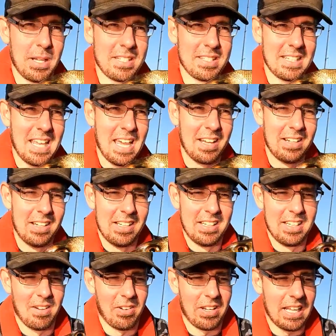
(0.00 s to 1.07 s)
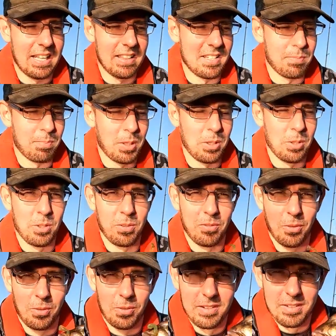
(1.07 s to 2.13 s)
plastic out, and we're gonna get this
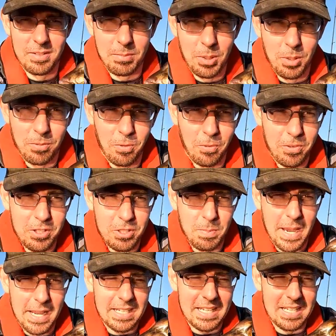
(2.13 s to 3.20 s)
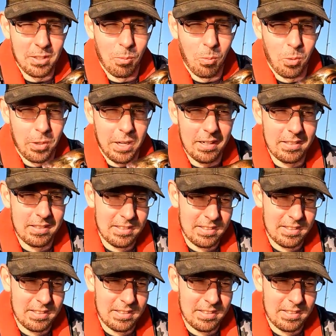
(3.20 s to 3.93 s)
beautiful, beautiful fish back in the water.